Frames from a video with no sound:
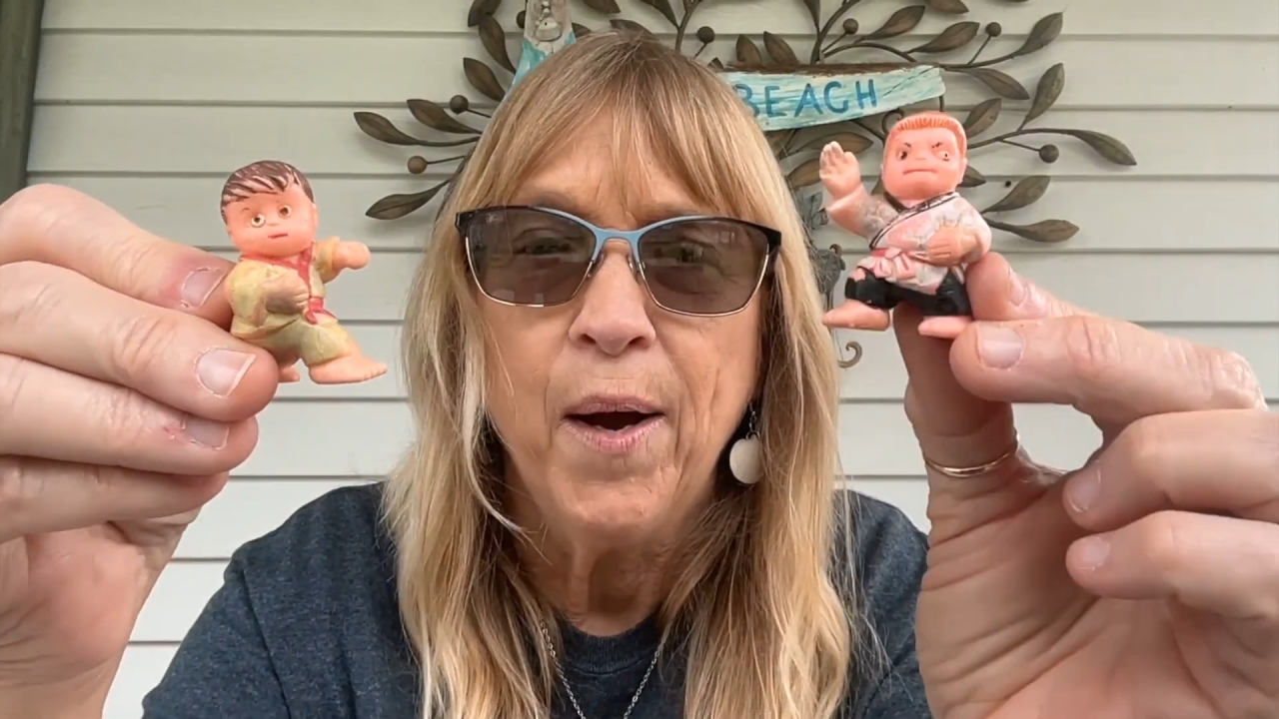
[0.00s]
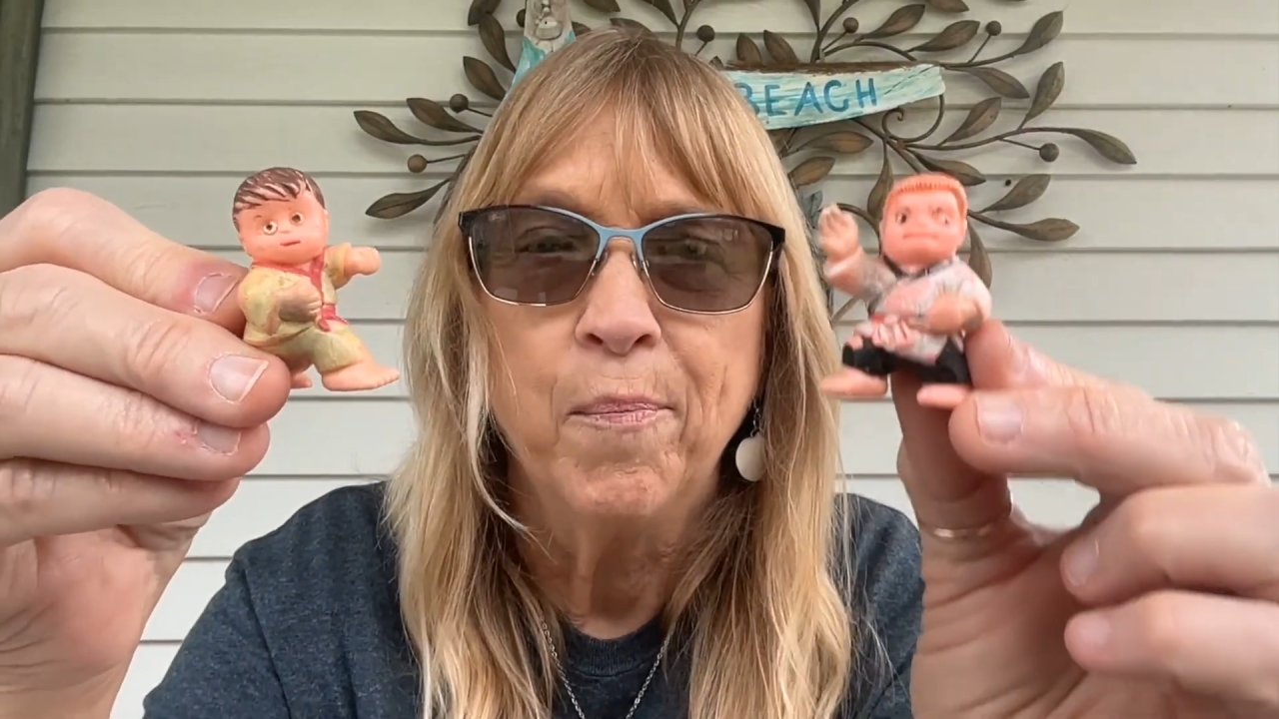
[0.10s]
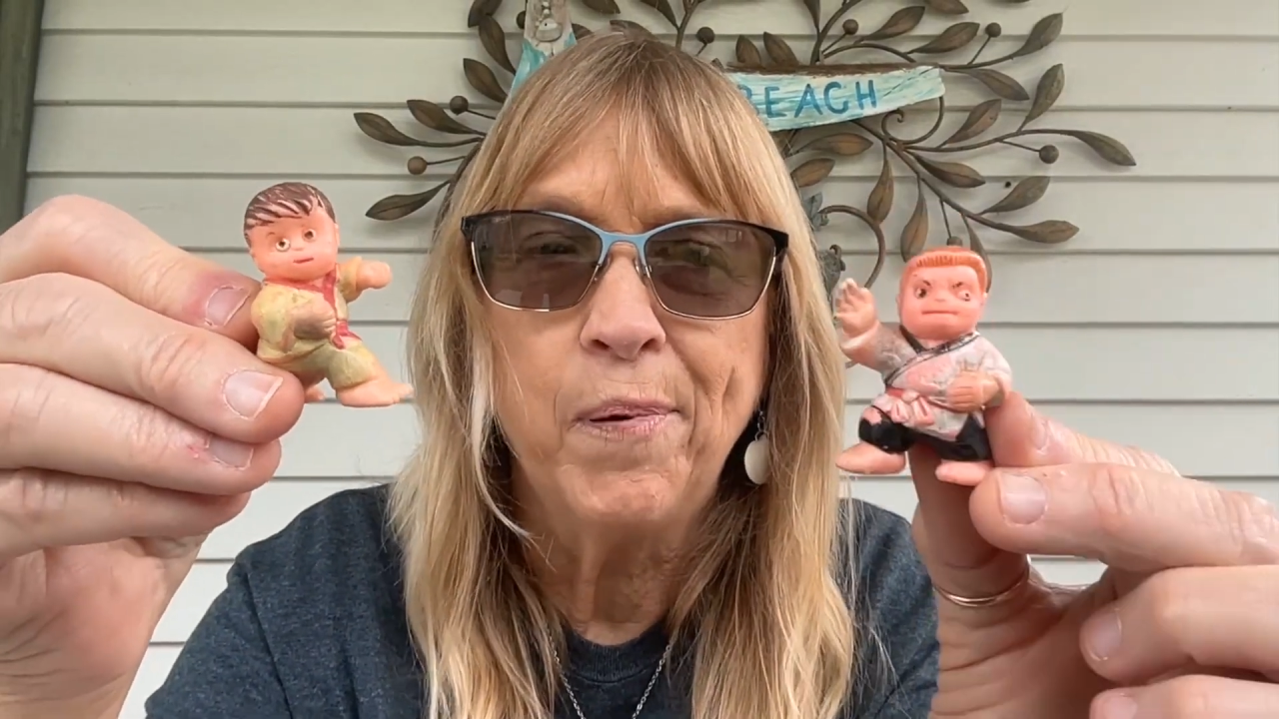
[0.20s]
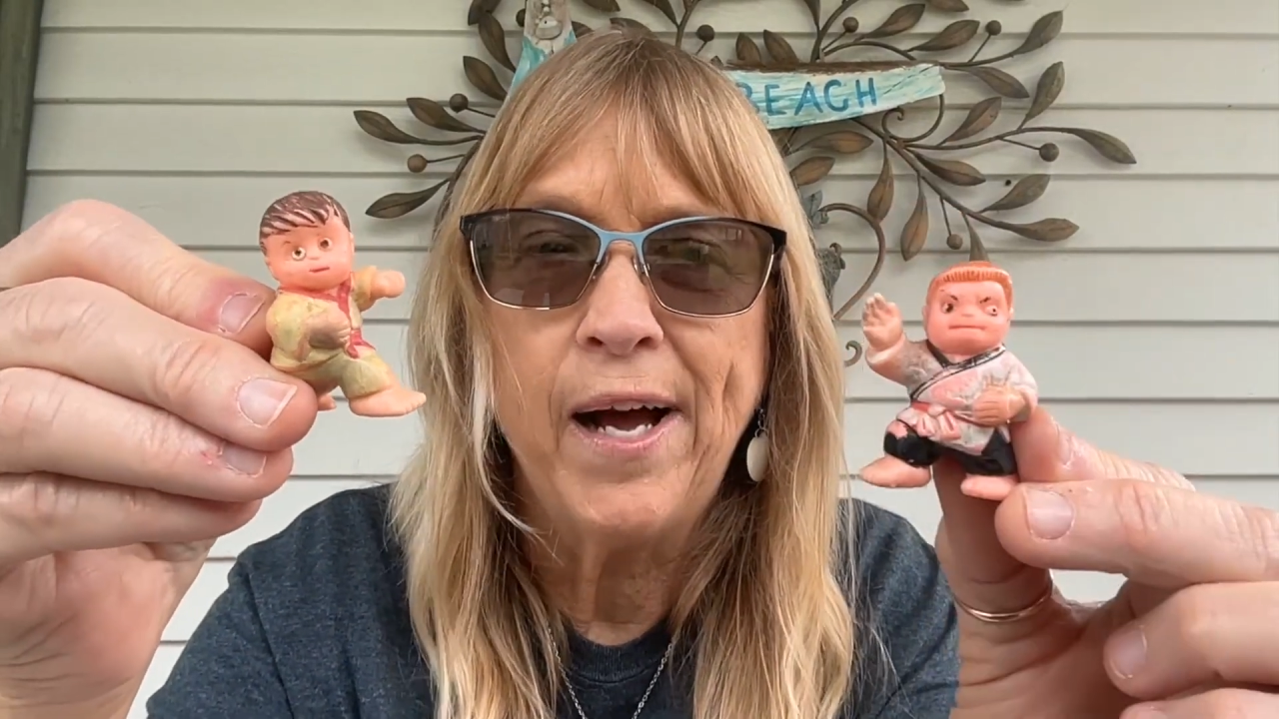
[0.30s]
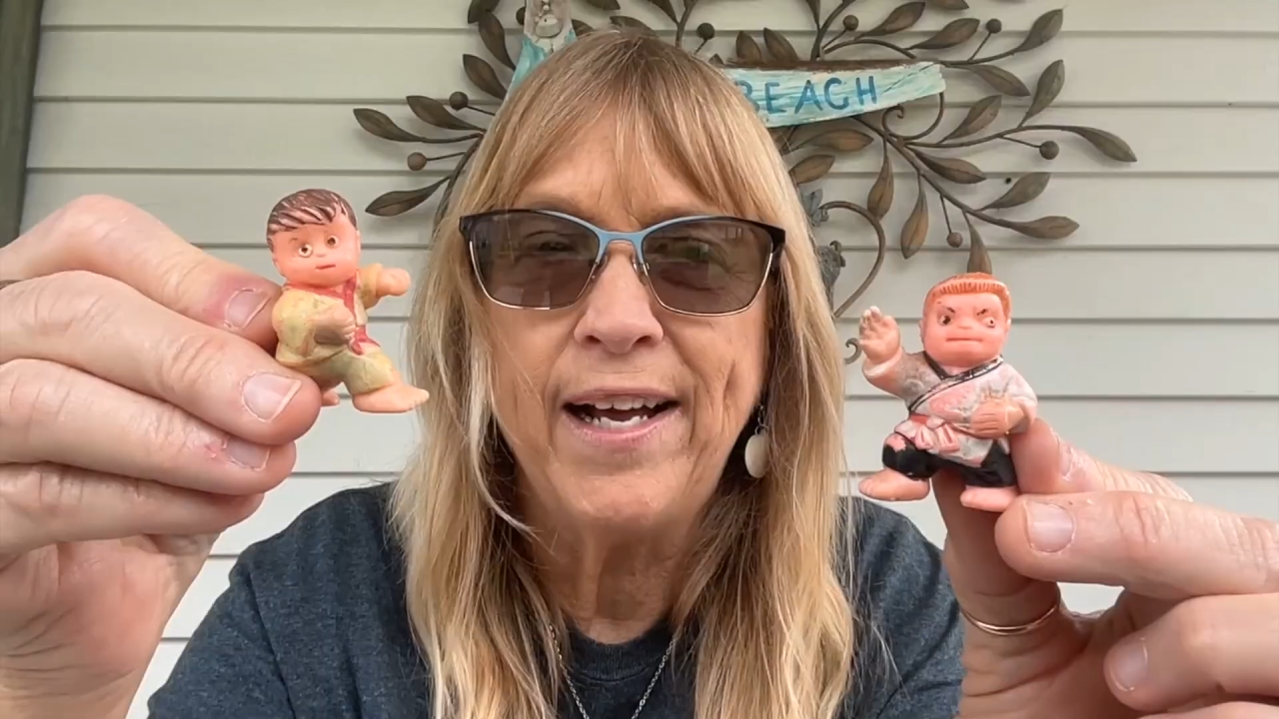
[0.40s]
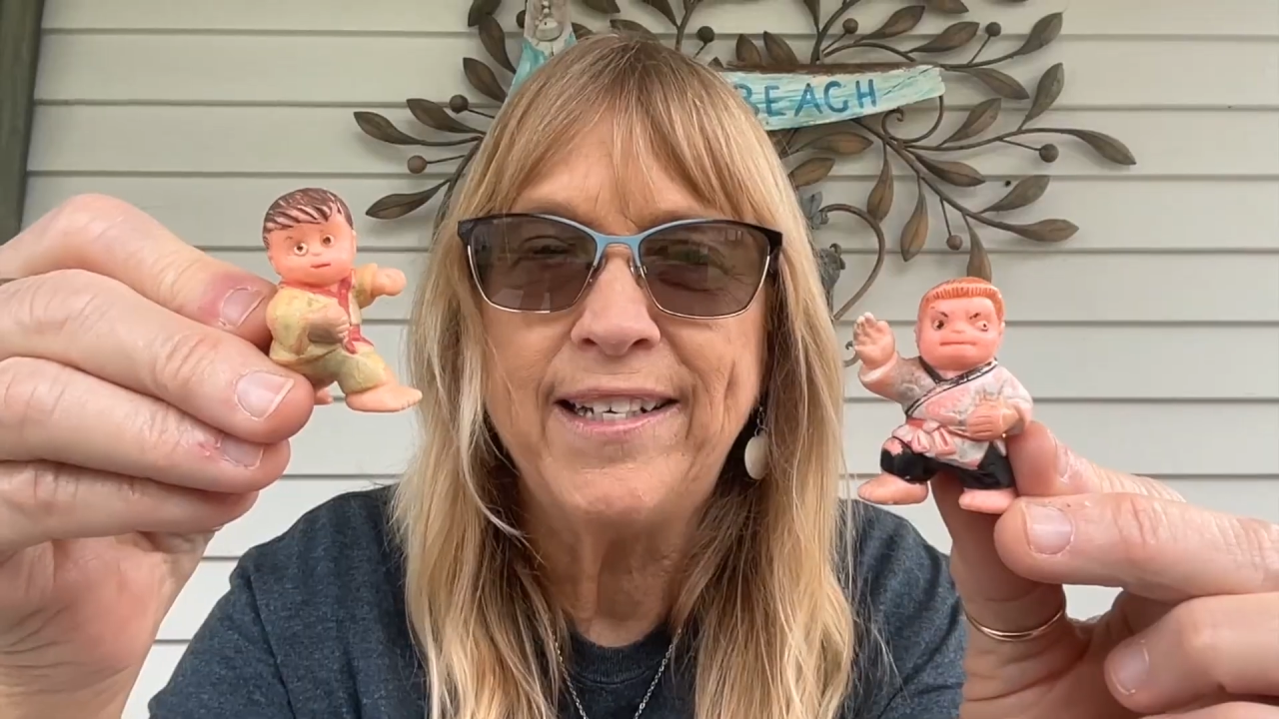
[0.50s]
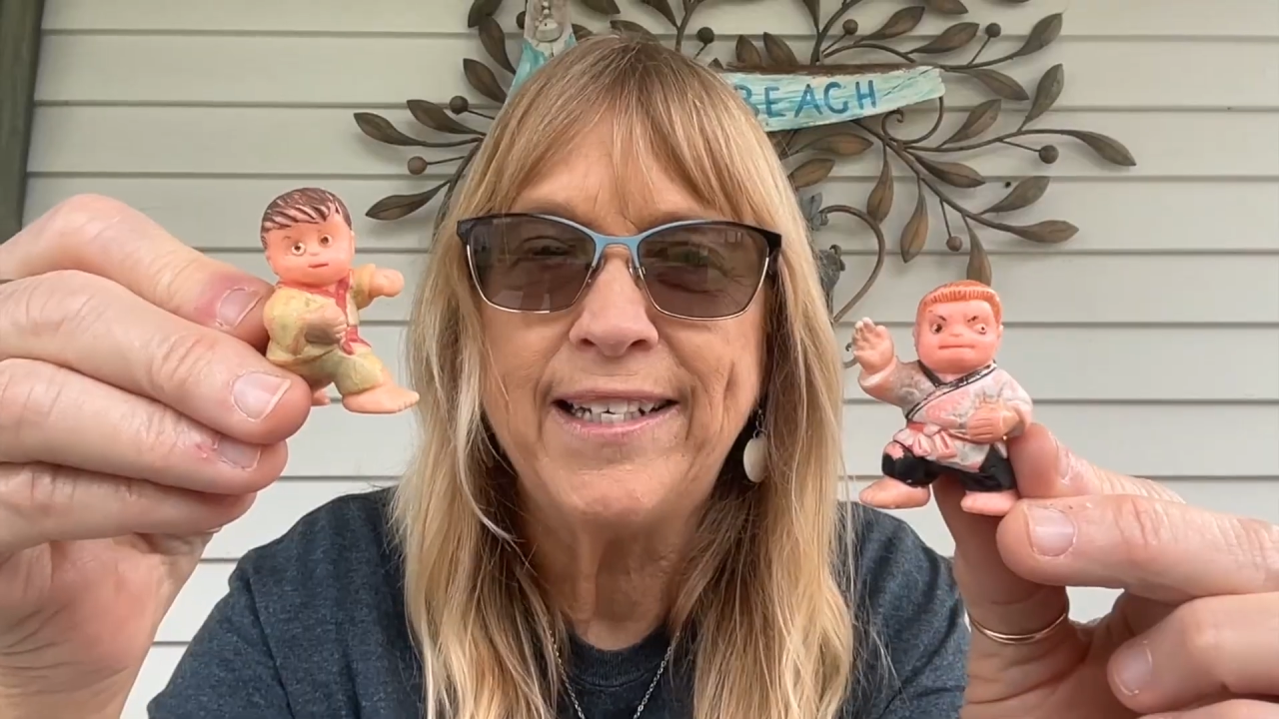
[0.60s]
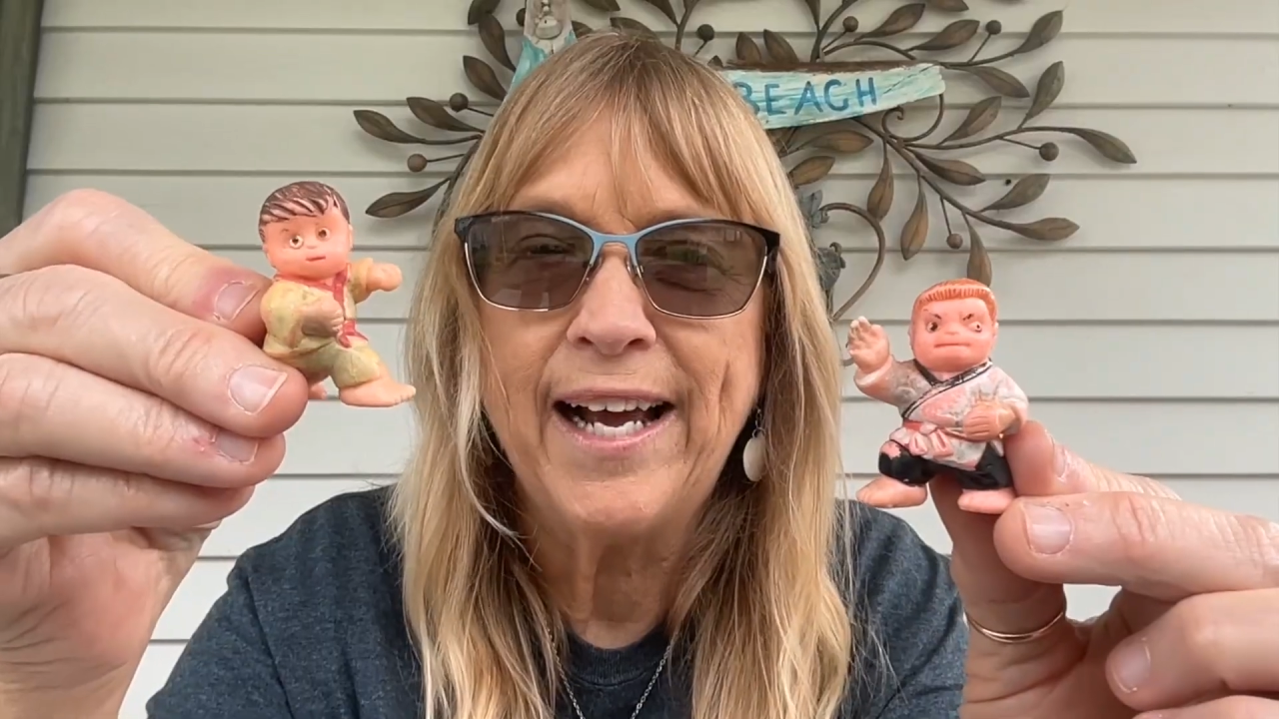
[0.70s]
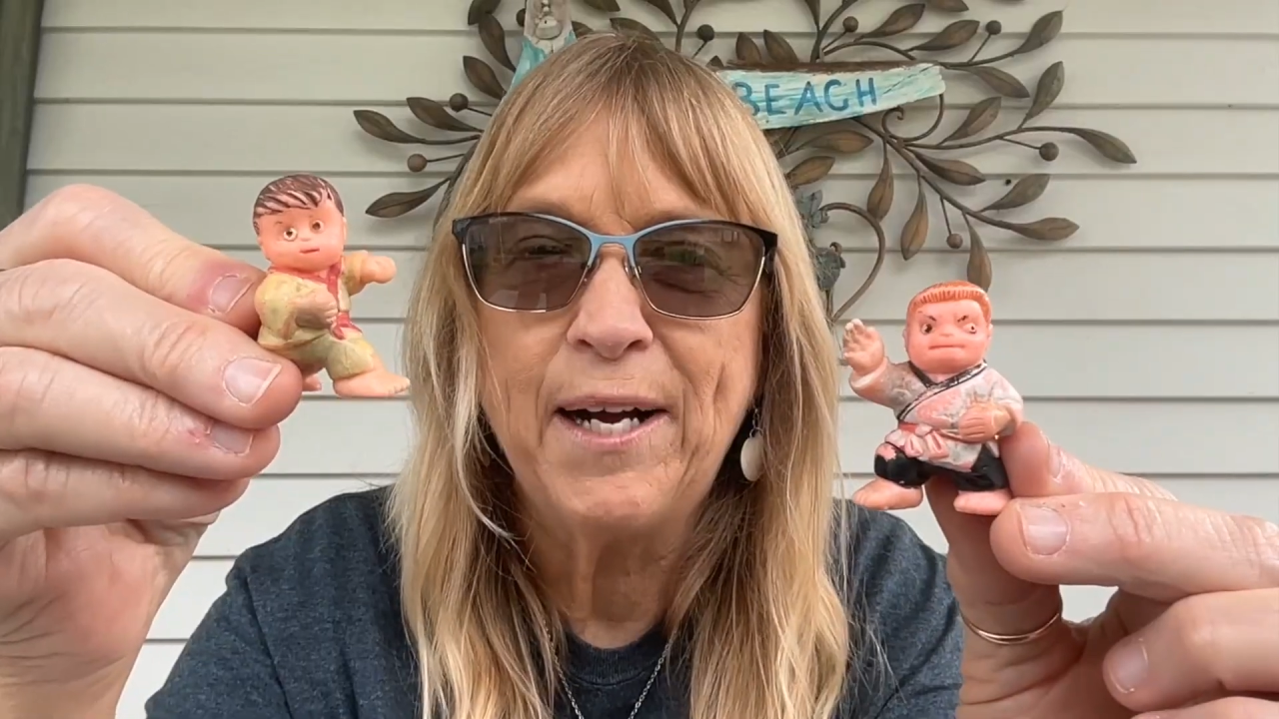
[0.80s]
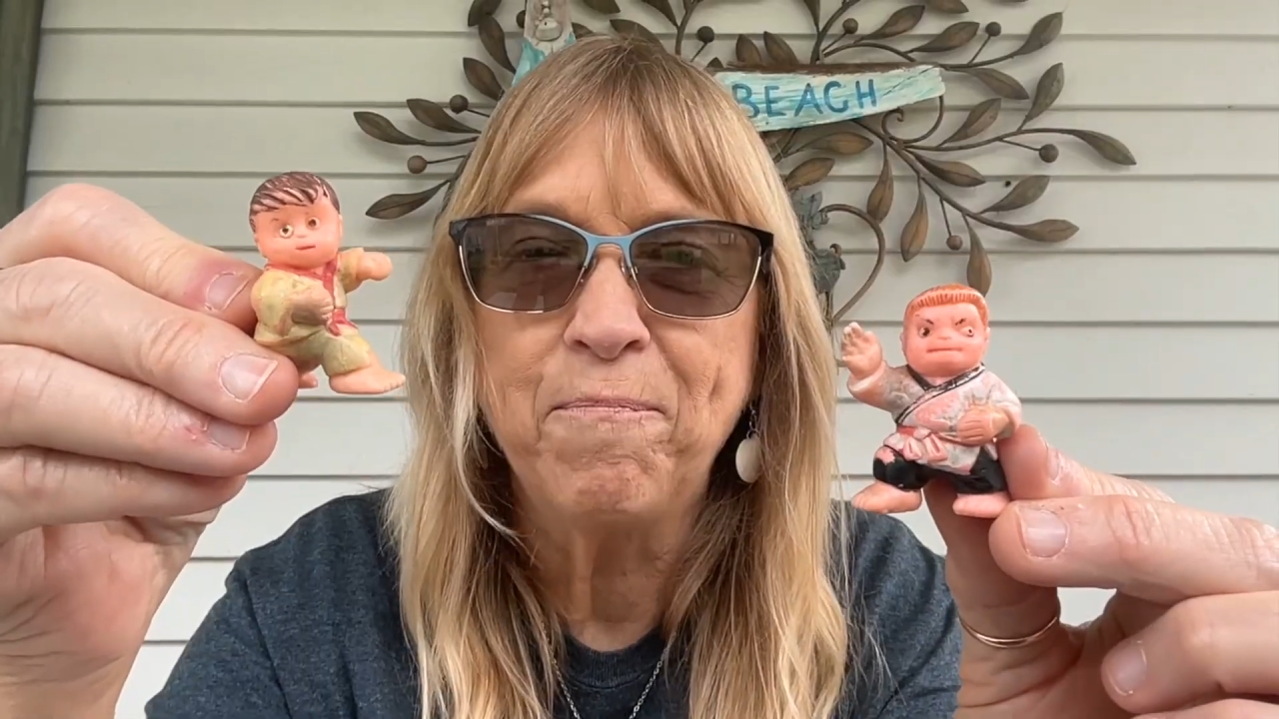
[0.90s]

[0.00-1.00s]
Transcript: But